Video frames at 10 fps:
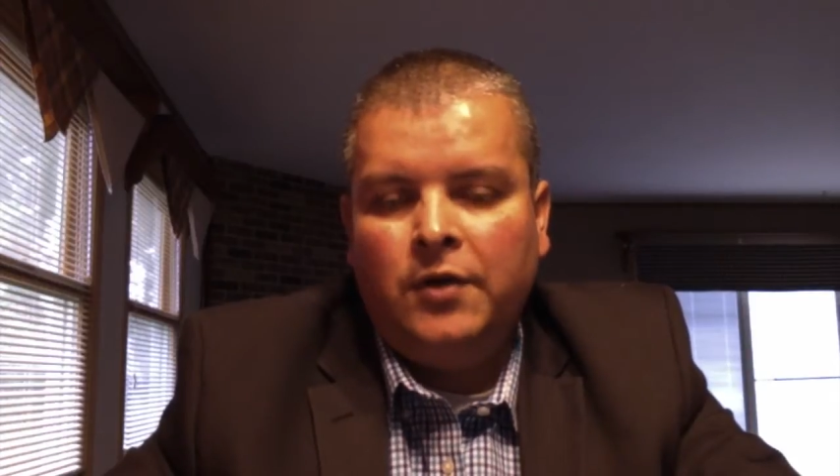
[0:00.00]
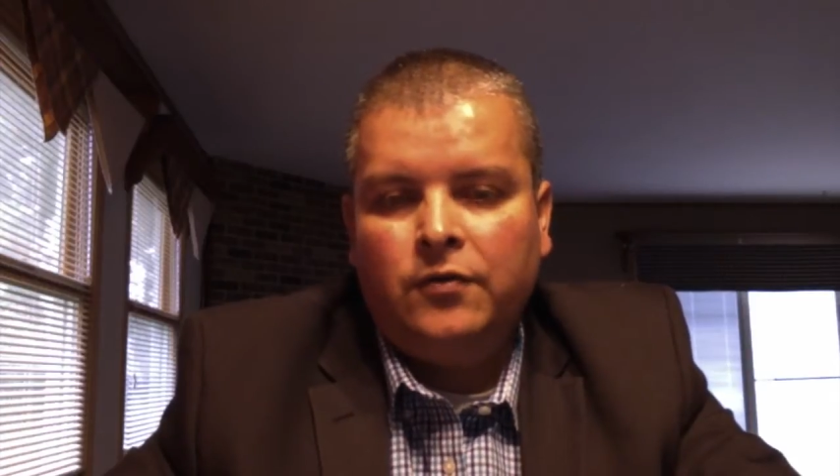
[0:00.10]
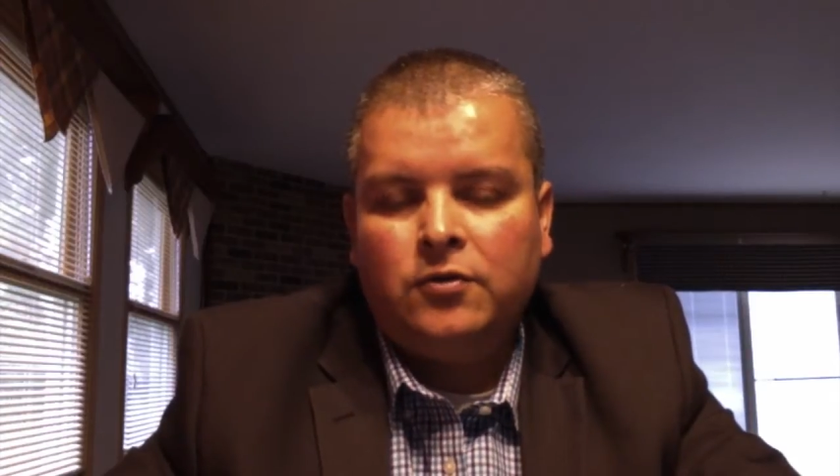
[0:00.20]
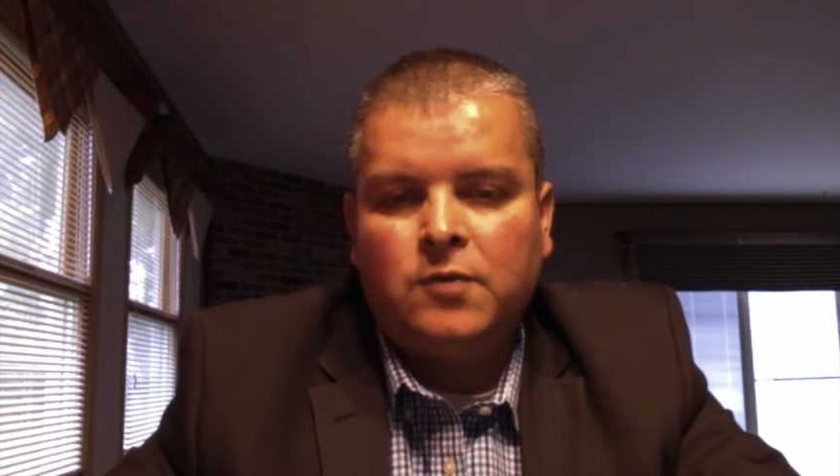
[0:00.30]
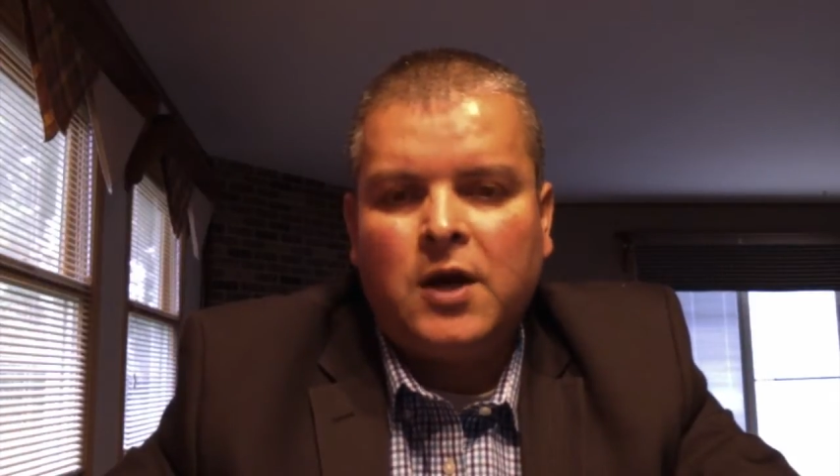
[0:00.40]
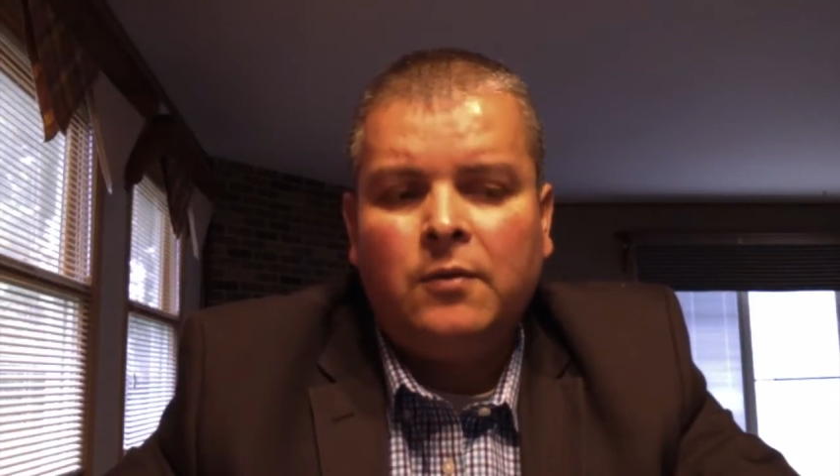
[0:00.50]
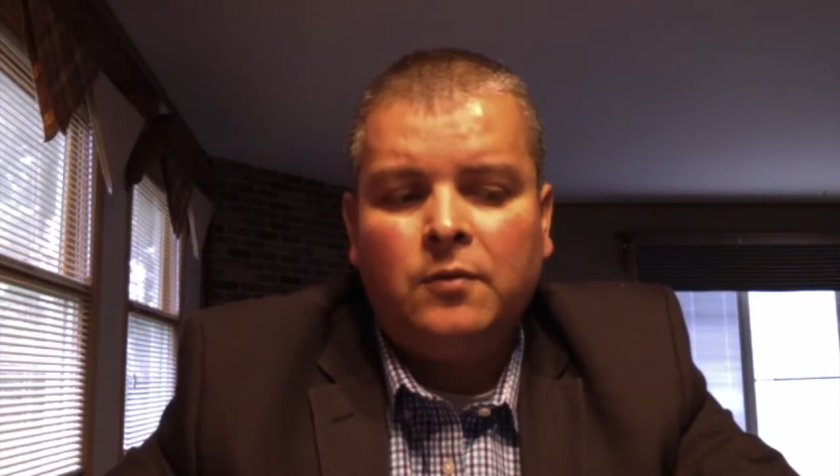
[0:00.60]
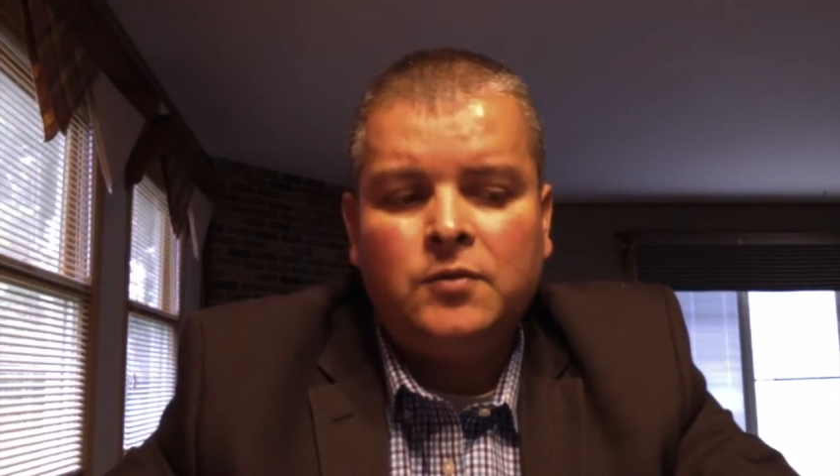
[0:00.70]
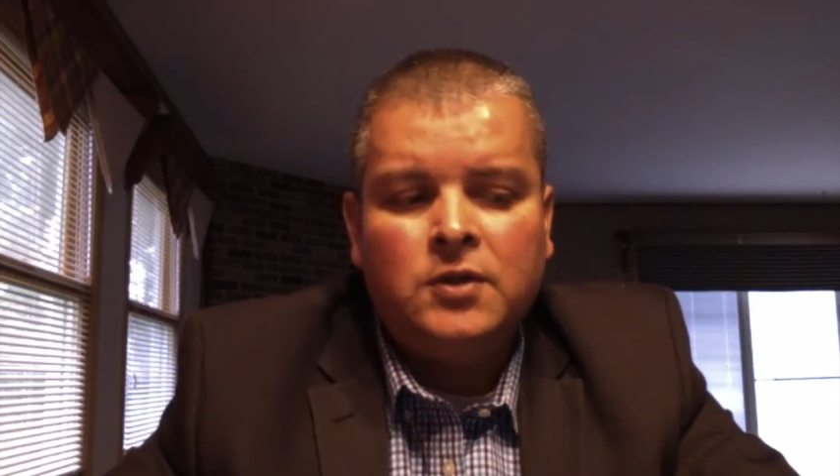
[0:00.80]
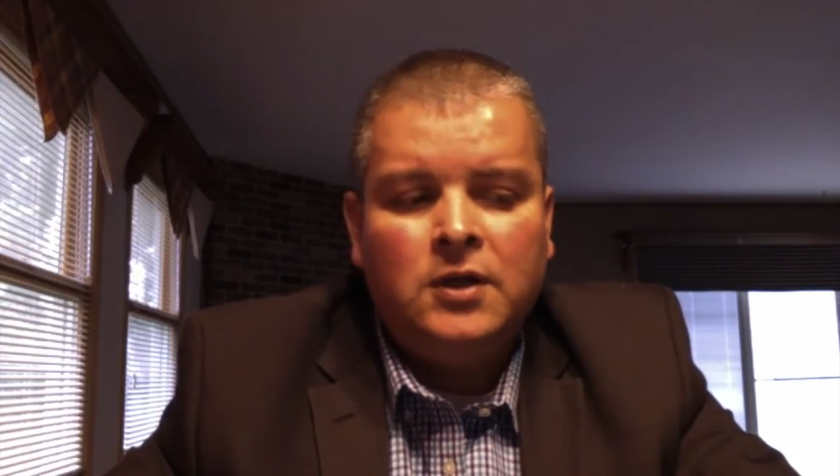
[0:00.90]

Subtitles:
of those problems.